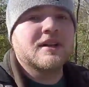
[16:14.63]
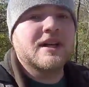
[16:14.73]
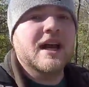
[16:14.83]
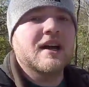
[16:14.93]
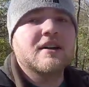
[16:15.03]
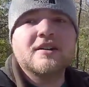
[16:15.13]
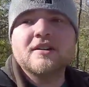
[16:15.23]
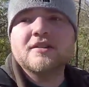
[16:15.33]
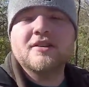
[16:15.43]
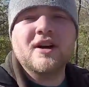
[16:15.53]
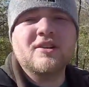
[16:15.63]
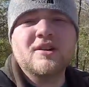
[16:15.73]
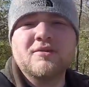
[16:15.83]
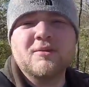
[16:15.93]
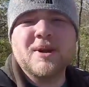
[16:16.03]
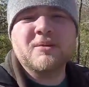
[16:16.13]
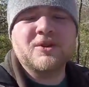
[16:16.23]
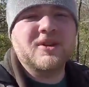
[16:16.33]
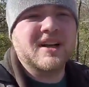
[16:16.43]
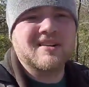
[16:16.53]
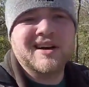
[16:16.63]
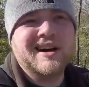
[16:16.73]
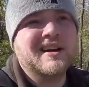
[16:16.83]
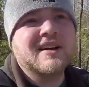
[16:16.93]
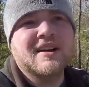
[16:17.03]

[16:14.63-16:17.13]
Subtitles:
yeah. So I don't know if we'll be able to do that or not.